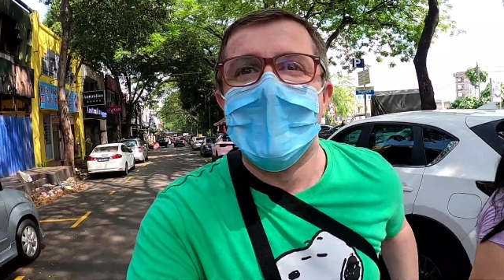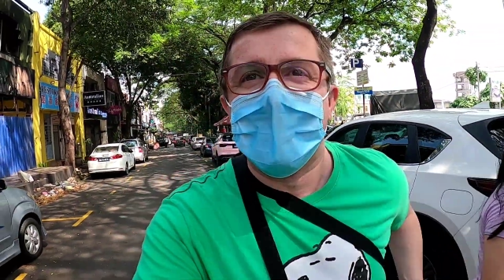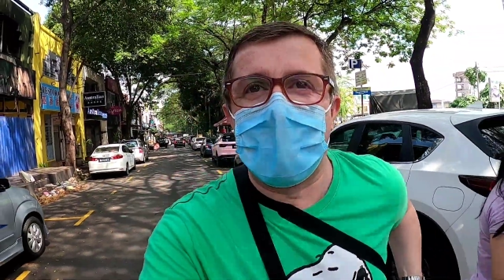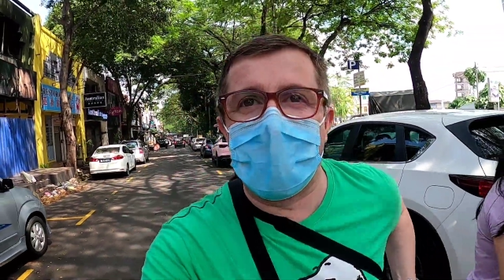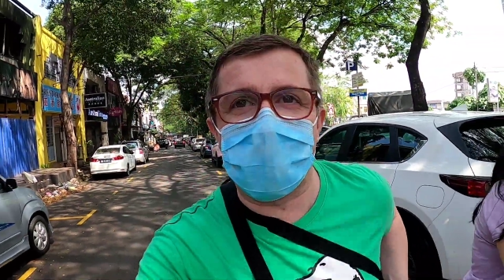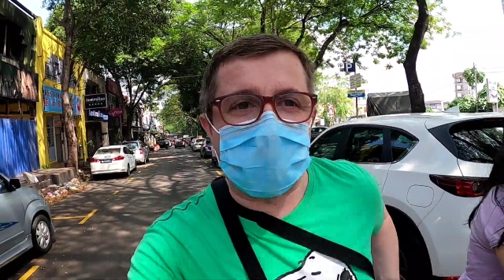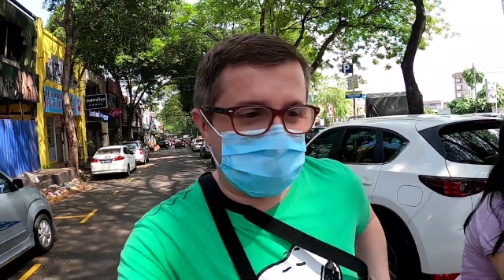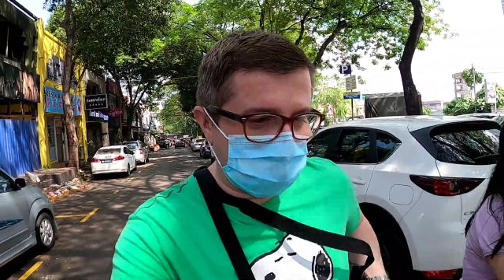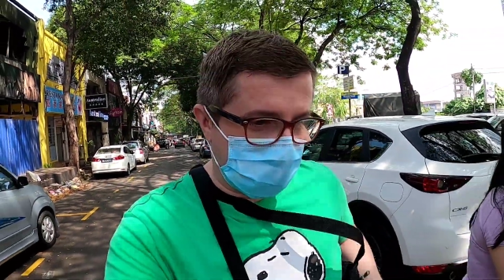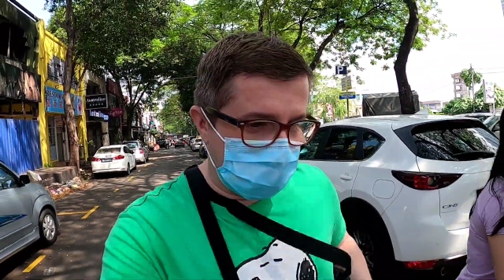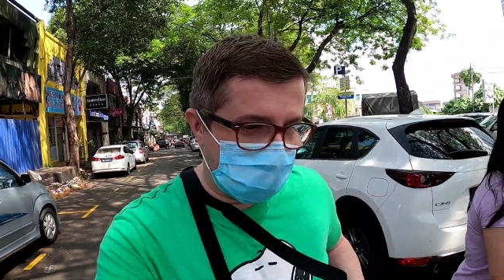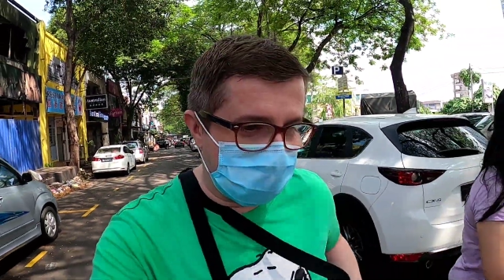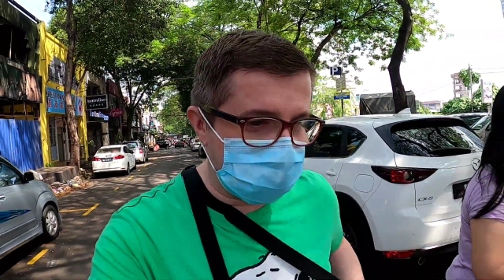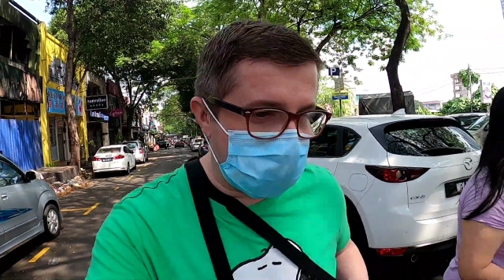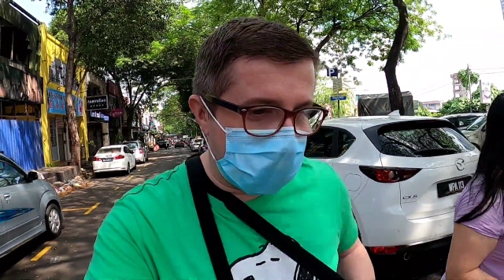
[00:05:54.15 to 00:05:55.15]
when I come to the
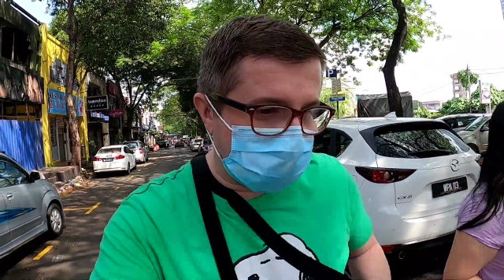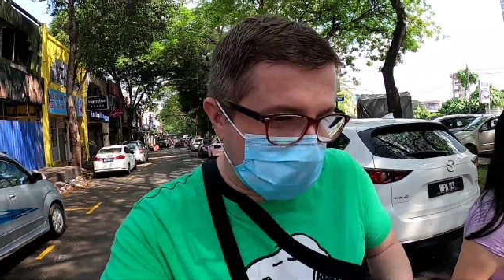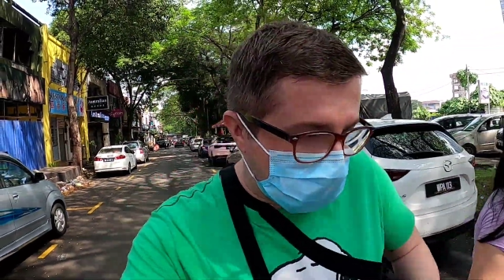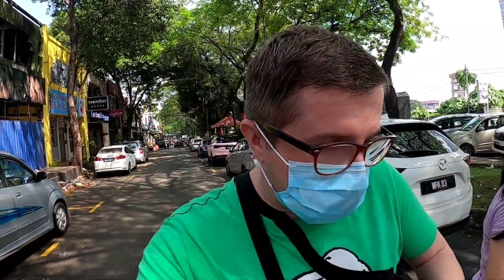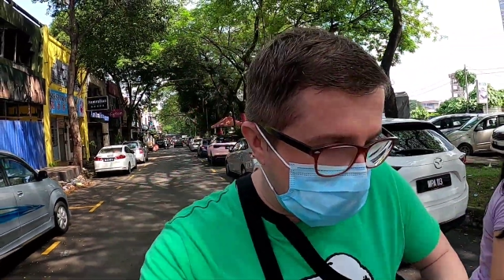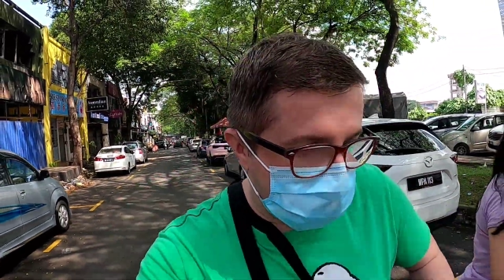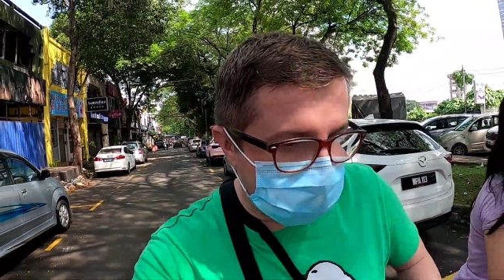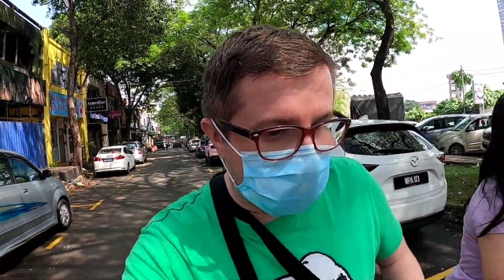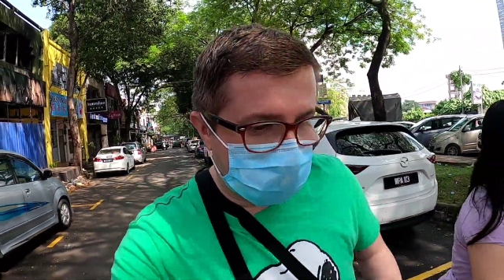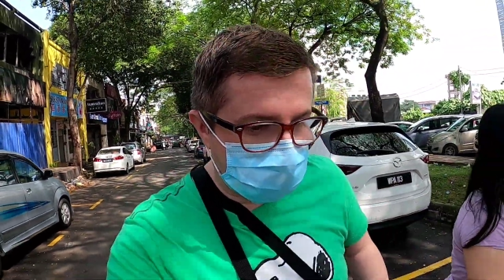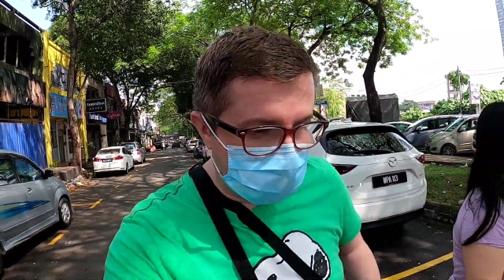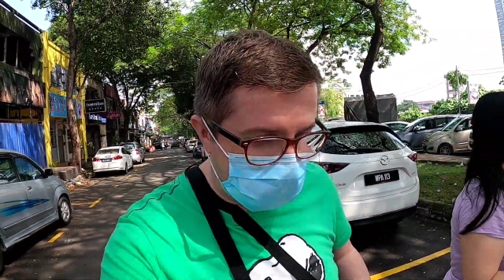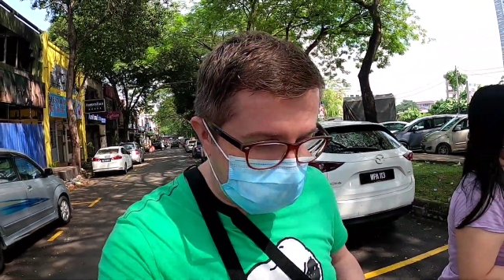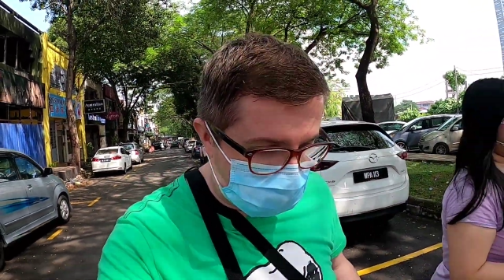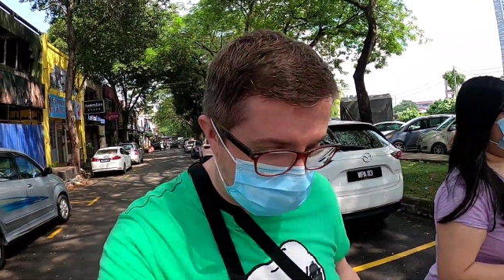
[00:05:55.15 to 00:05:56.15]
Malaysia, I didn't know that
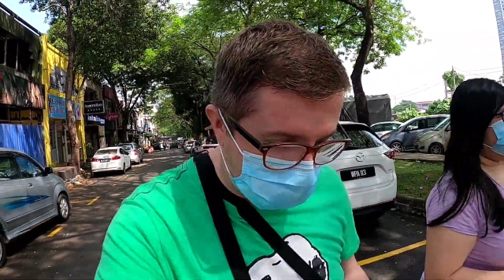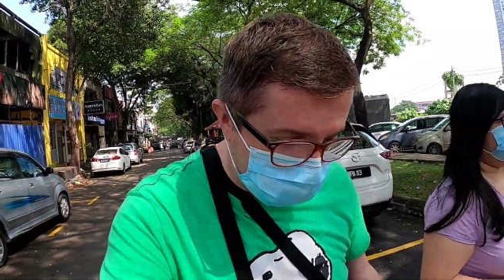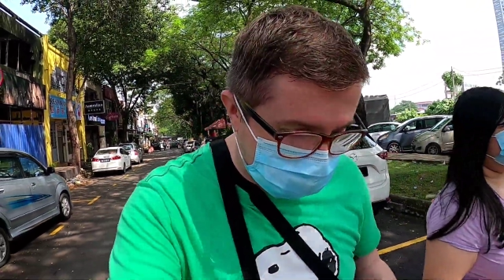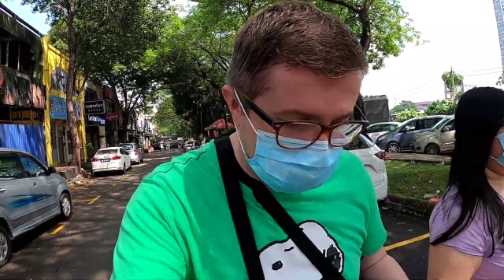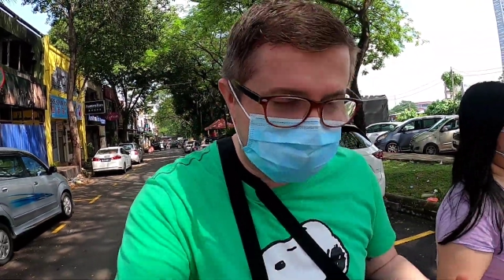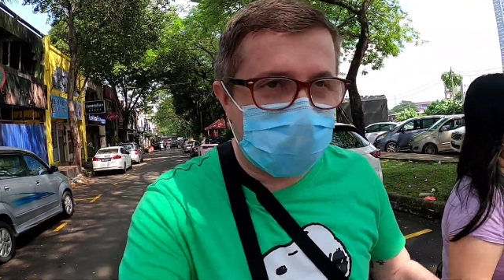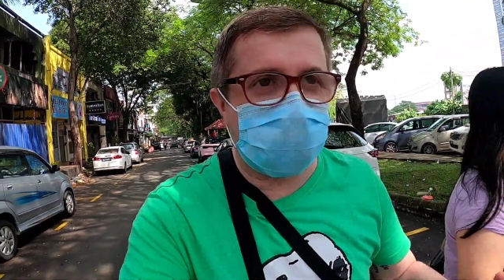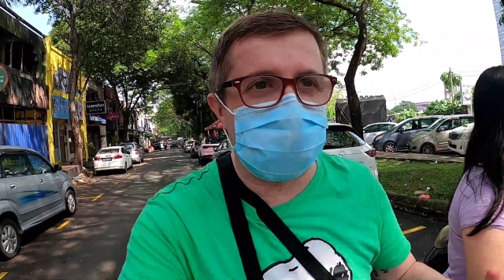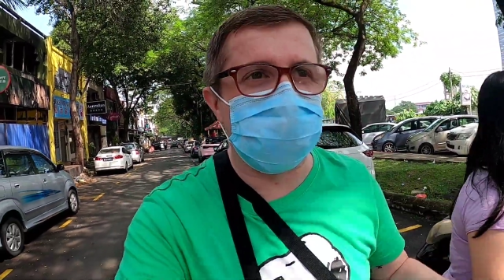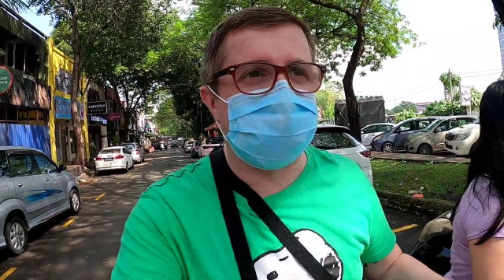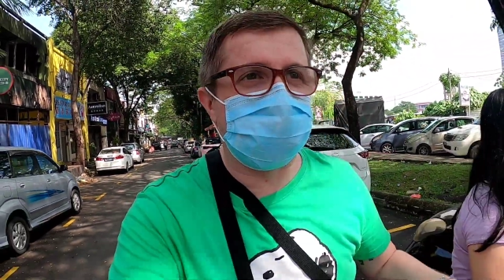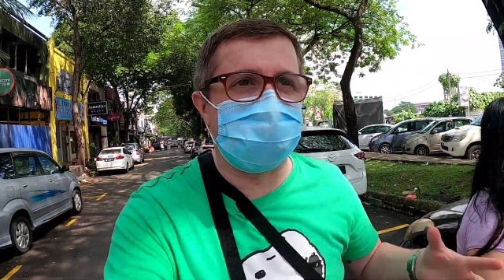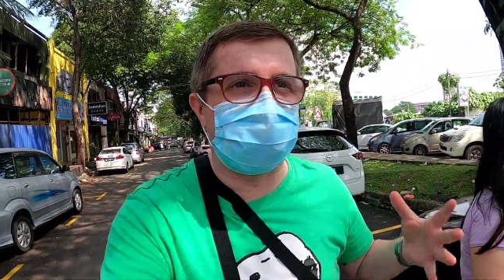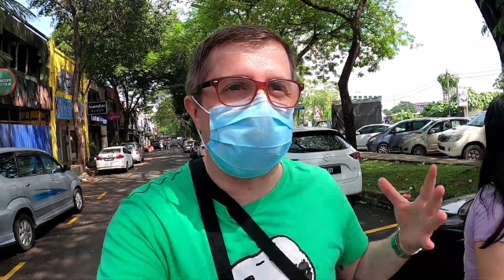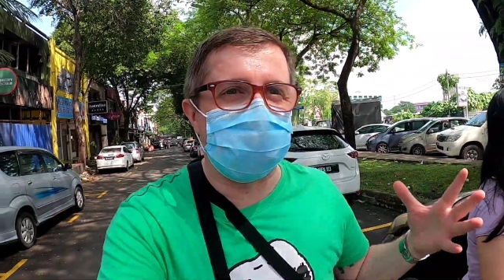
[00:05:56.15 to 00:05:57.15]
you have places like this,
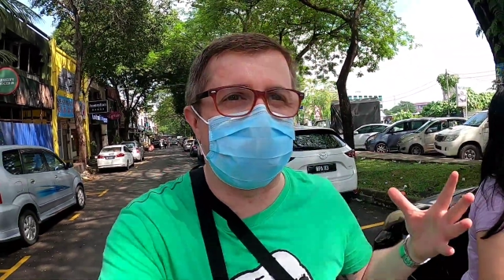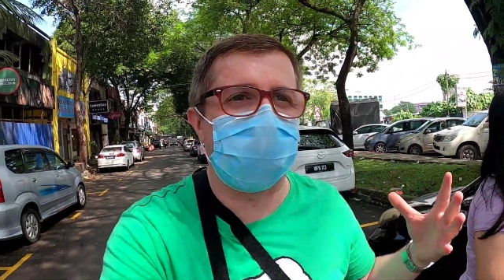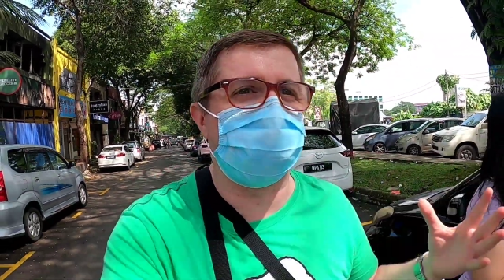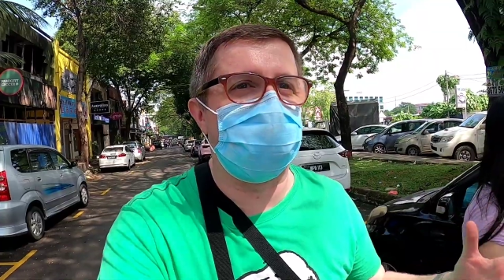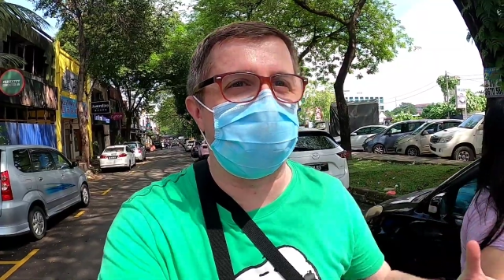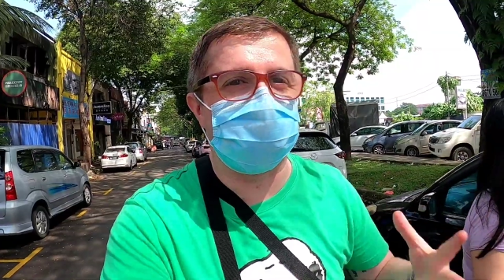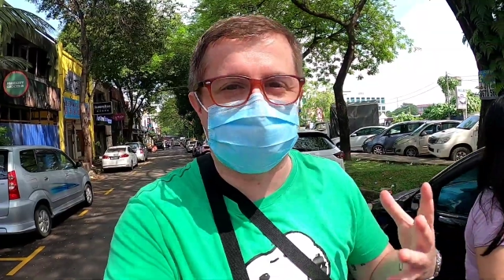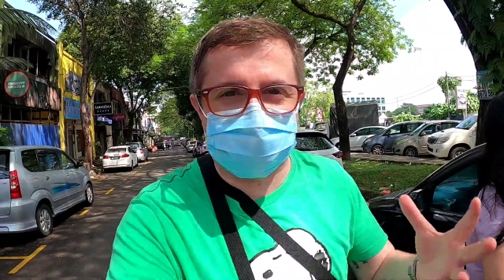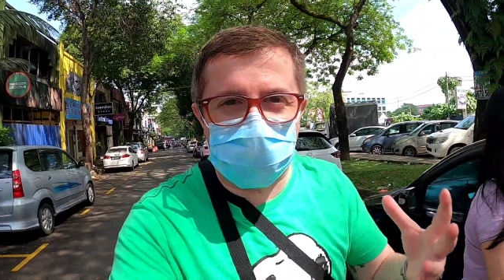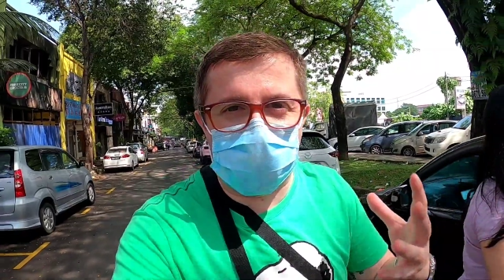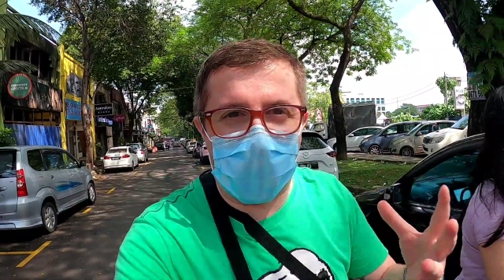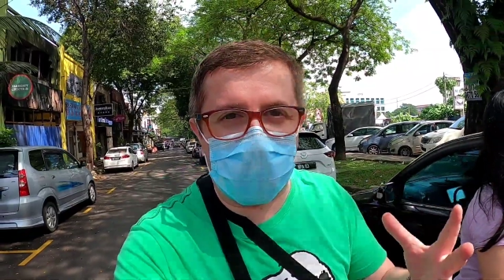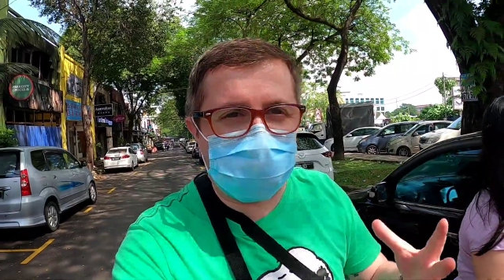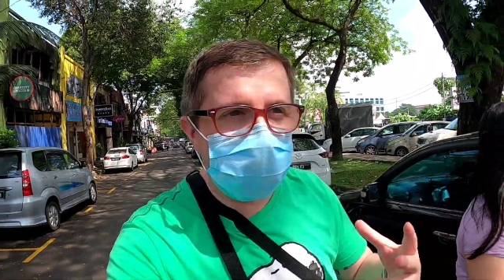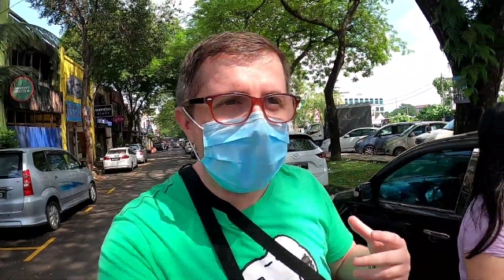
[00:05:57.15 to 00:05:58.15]
that there is like a
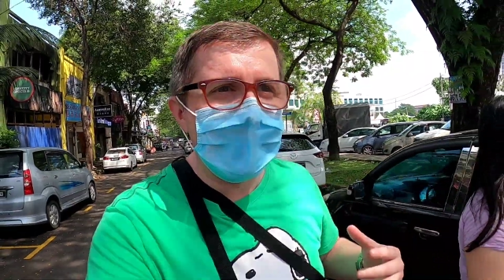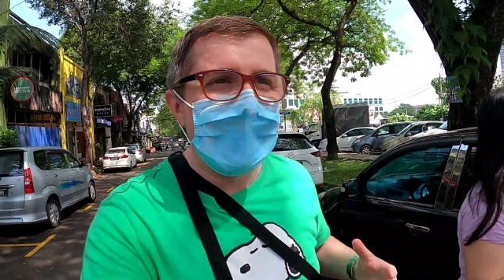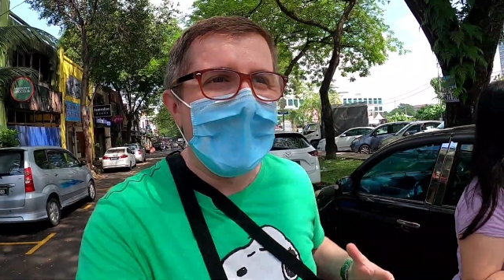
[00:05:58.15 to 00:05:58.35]
restaurant.